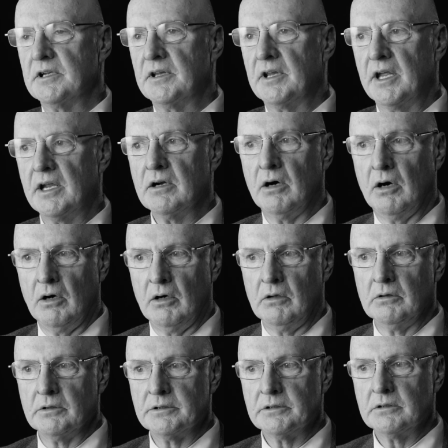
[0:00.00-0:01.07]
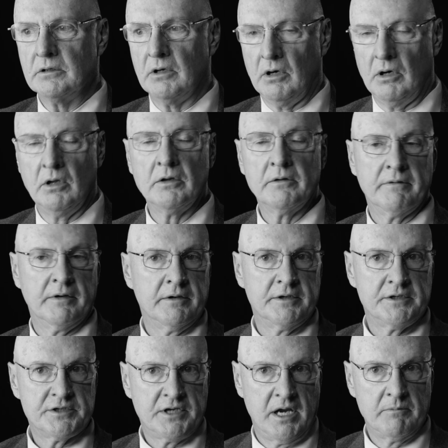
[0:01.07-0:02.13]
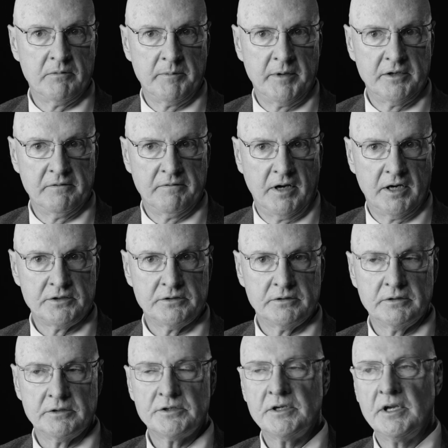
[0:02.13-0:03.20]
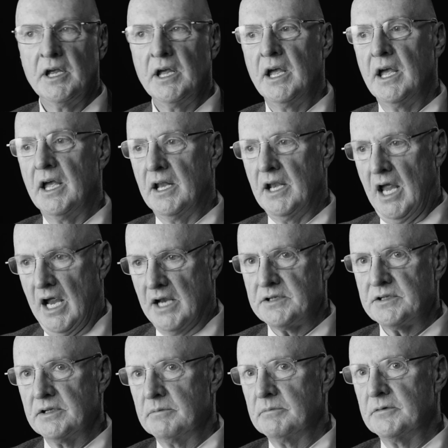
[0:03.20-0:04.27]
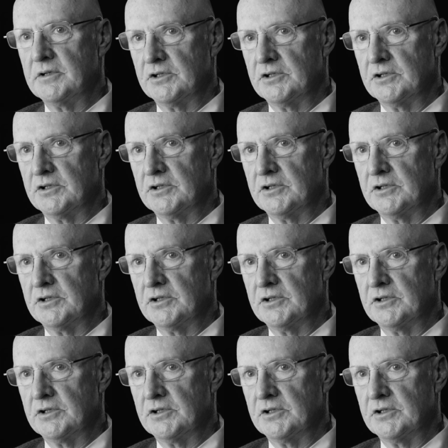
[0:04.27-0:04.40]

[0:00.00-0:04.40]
and they called all the various camera manufacturers and asked them